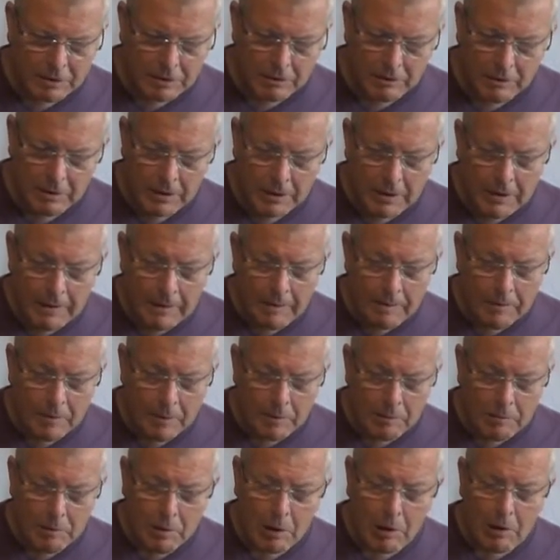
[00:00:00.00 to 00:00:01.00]
So
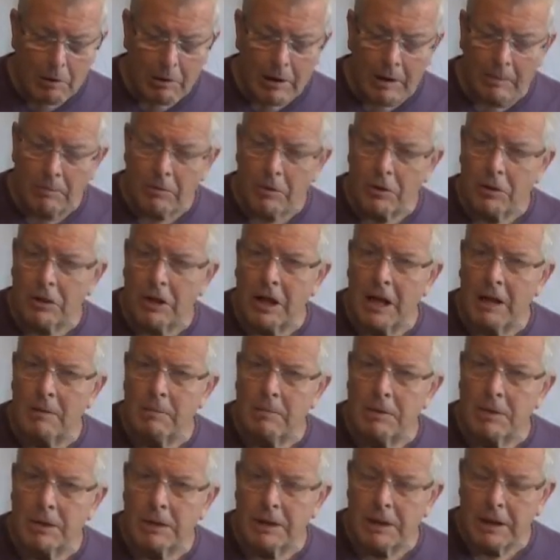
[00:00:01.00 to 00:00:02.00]
the program just
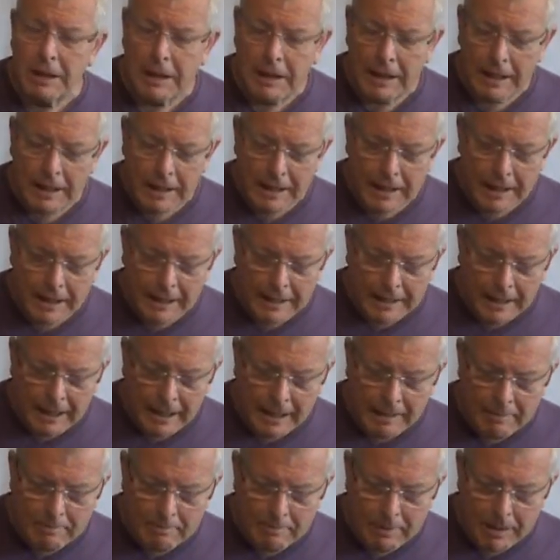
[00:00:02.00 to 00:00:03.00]
keeps
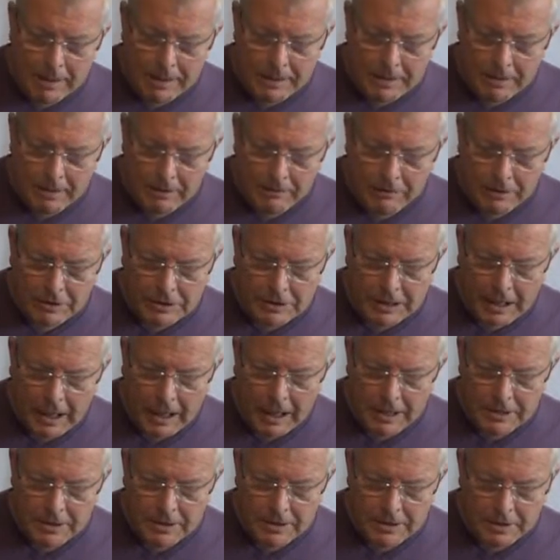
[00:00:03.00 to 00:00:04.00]
getting better. I've
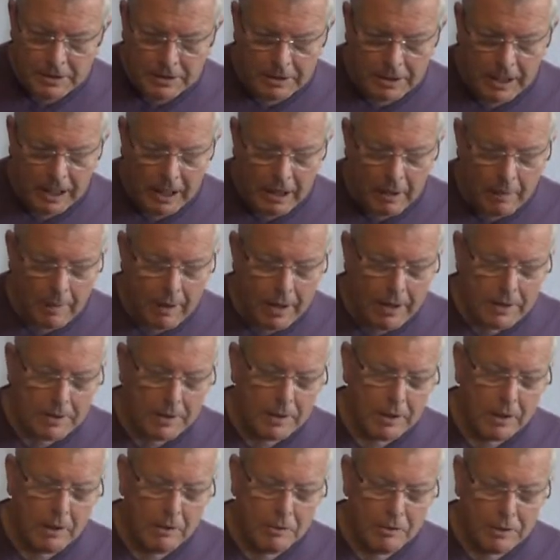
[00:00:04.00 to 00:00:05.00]
started to get around
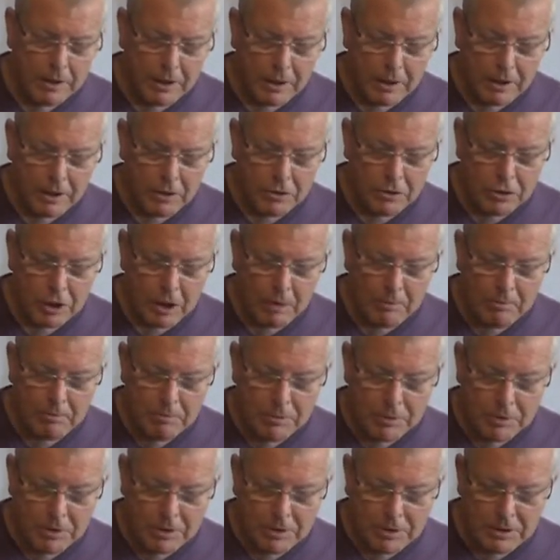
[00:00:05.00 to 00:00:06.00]
to those little
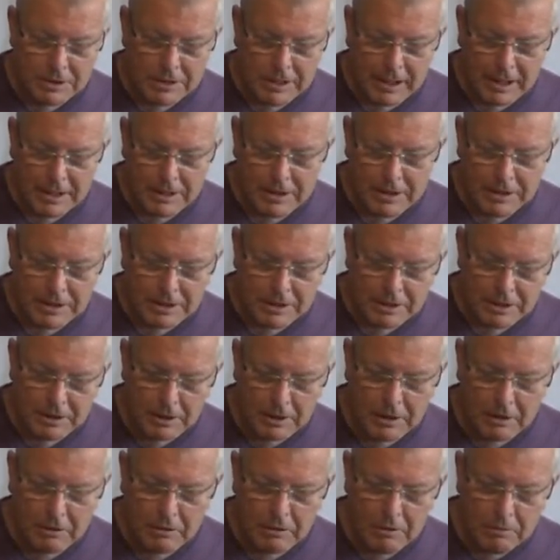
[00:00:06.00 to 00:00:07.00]
jobs and tasks
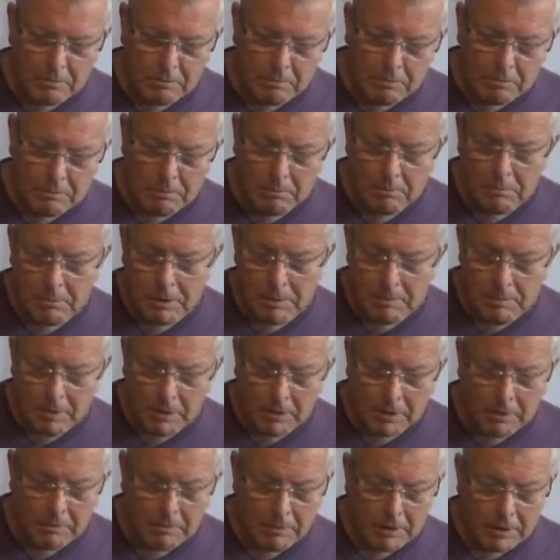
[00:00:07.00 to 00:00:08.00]
that I couldn't be
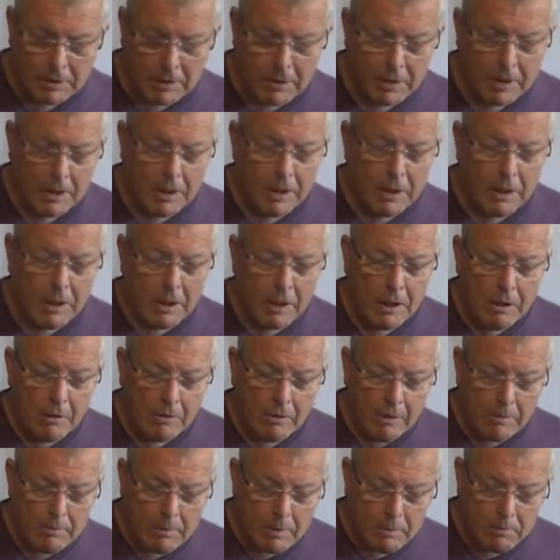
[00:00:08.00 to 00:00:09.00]
bothered with
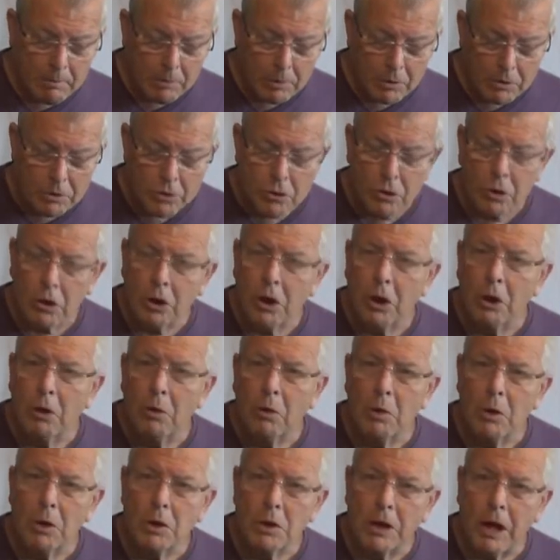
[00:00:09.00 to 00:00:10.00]
when my blood sugar
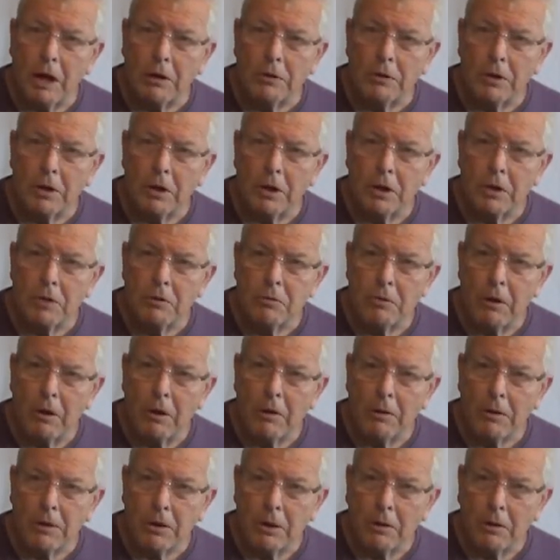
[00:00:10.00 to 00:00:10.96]
was out of control.